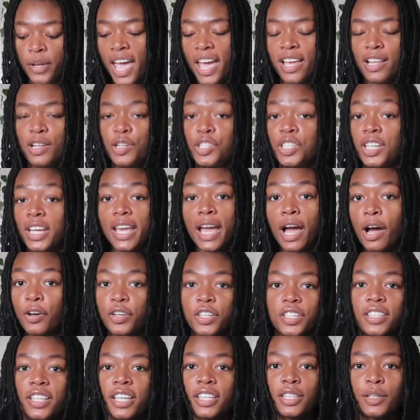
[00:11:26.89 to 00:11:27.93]
and to
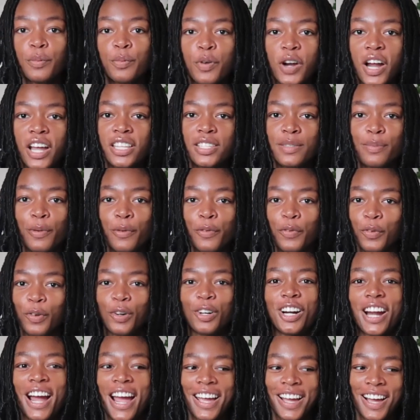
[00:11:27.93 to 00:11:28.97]
calculate the price
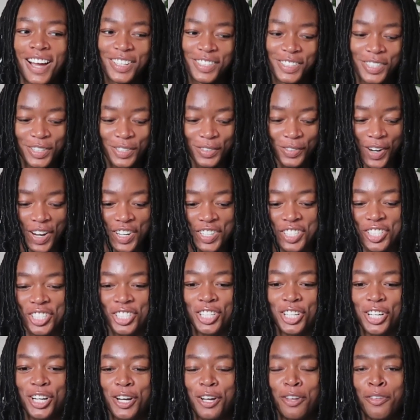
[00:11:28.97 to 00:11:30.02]
before I got to the
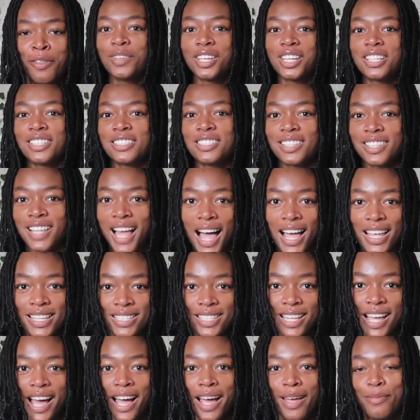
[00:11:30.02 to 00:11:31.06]
register because last
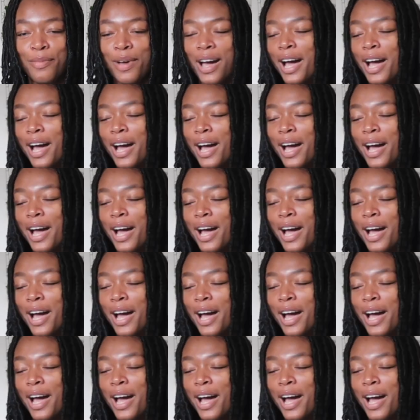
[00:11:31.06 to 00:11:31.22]
time time.